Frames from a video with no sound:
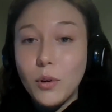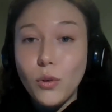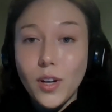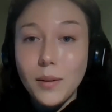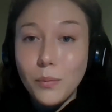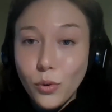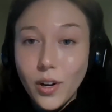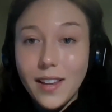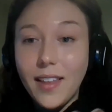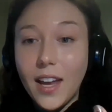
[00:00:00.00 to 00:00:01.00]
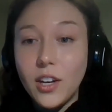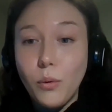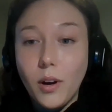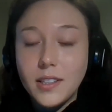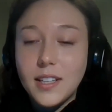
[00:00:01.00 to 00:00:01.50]
who can bring that
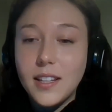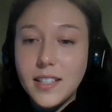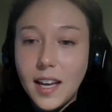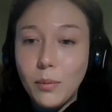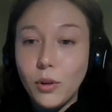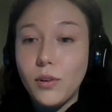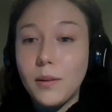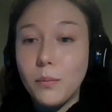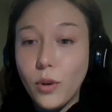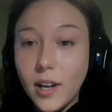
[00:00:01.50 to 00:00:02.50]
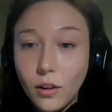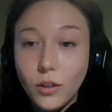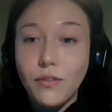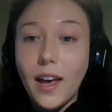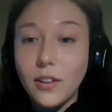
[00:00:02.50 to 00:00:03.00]
nuance to the table, who can bring
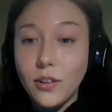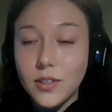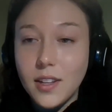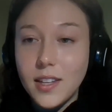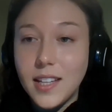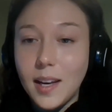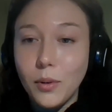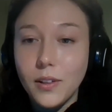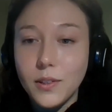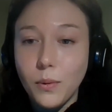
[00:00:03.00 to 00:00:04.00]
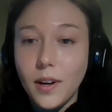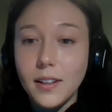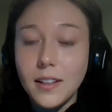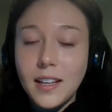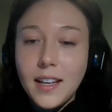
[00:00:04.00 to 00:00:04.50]
those values to the table as
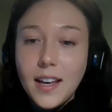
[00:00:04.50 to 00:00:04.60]
well.